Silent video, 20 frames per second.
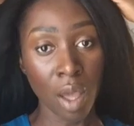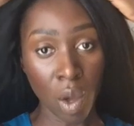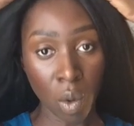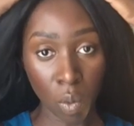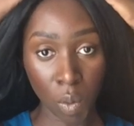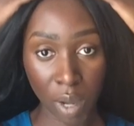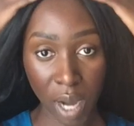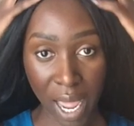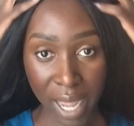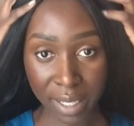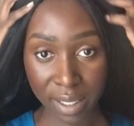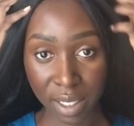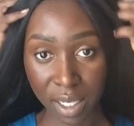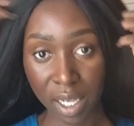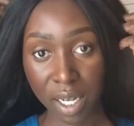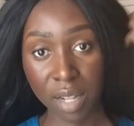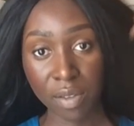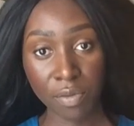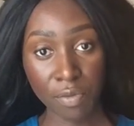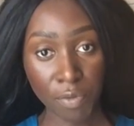What I
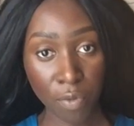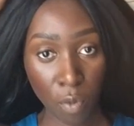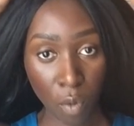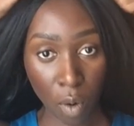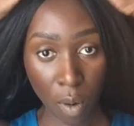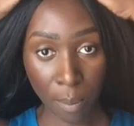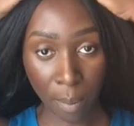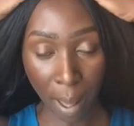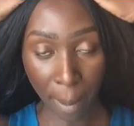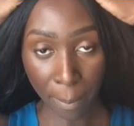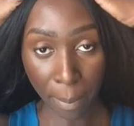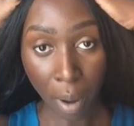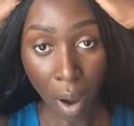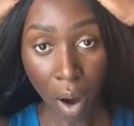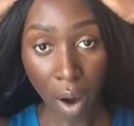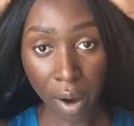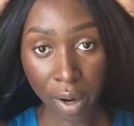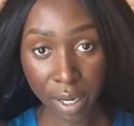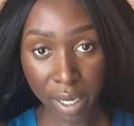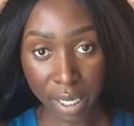did for my
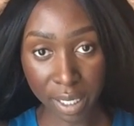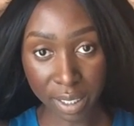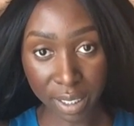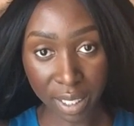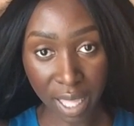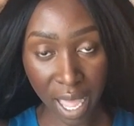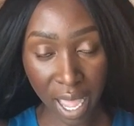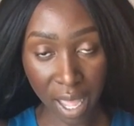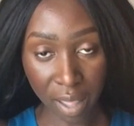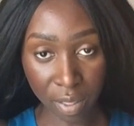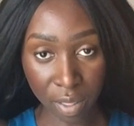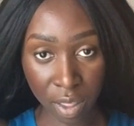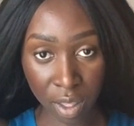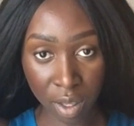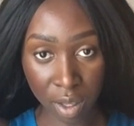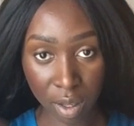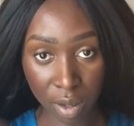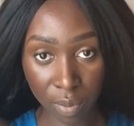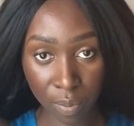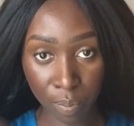part is that
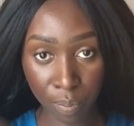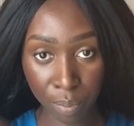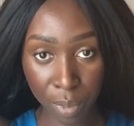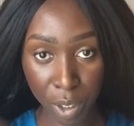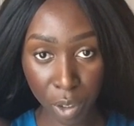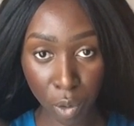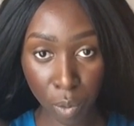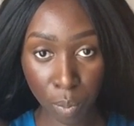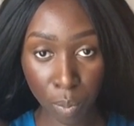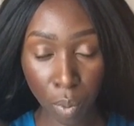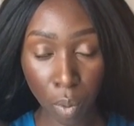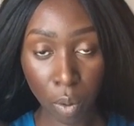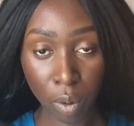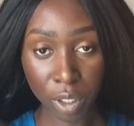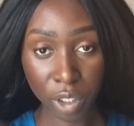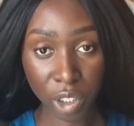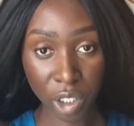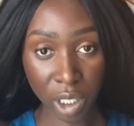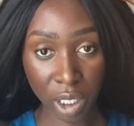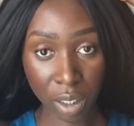the middle
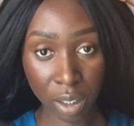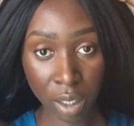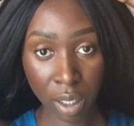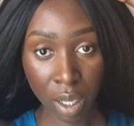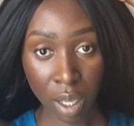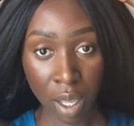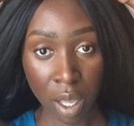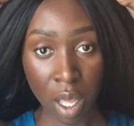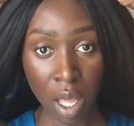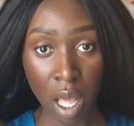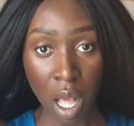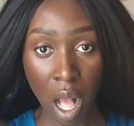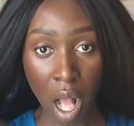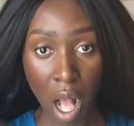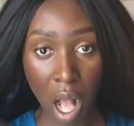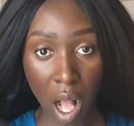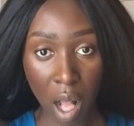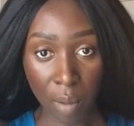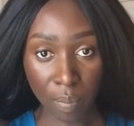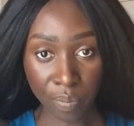portion
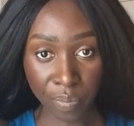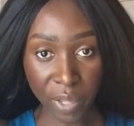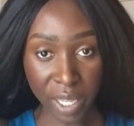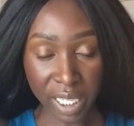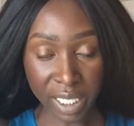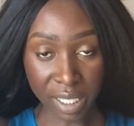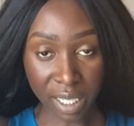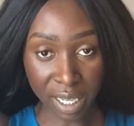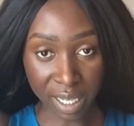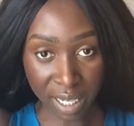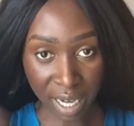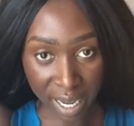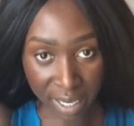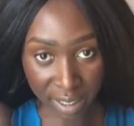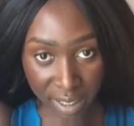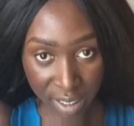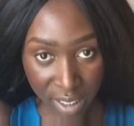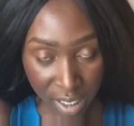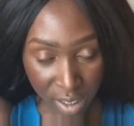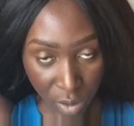is
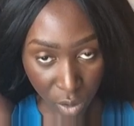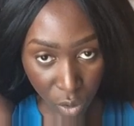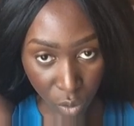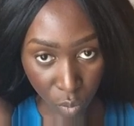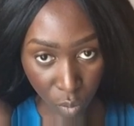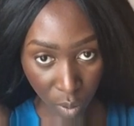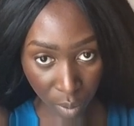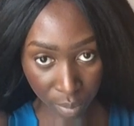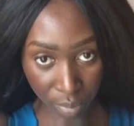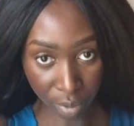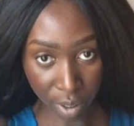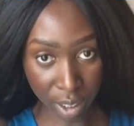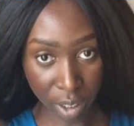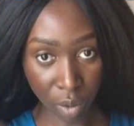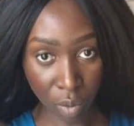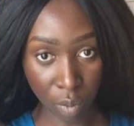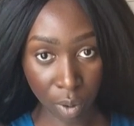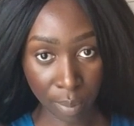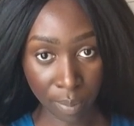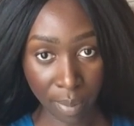connected into one braid
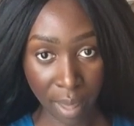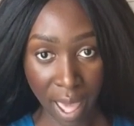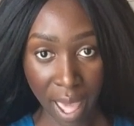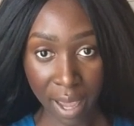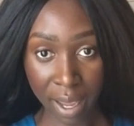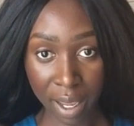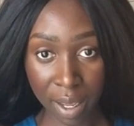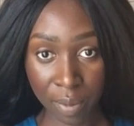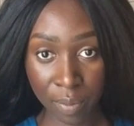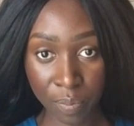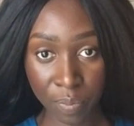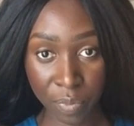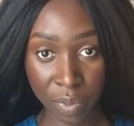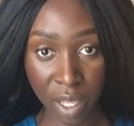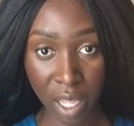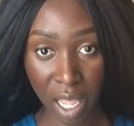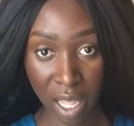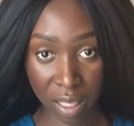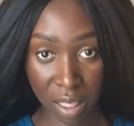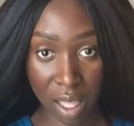going back,
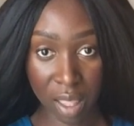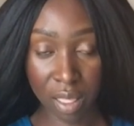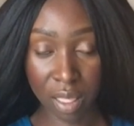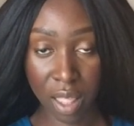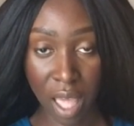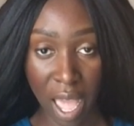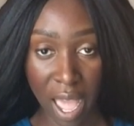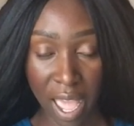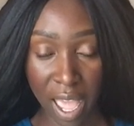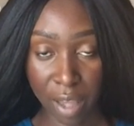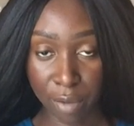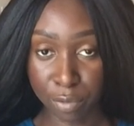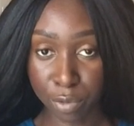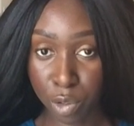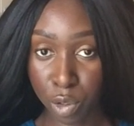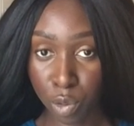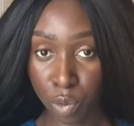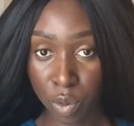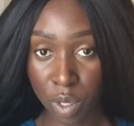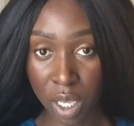and then I have
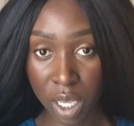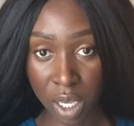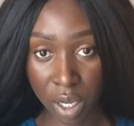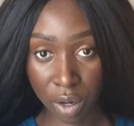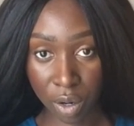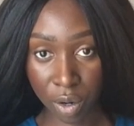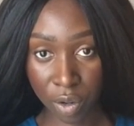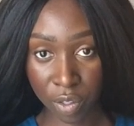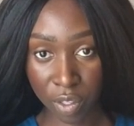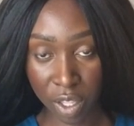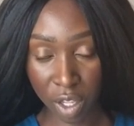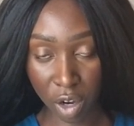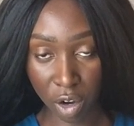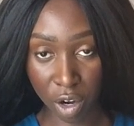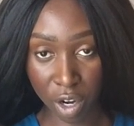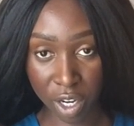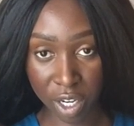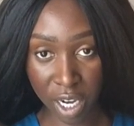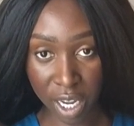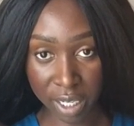2 here that are
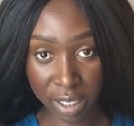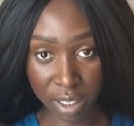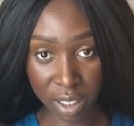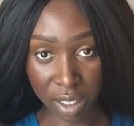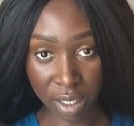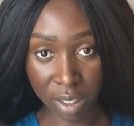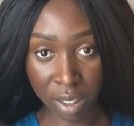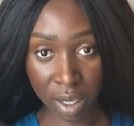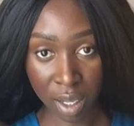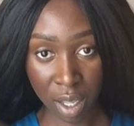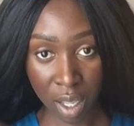connected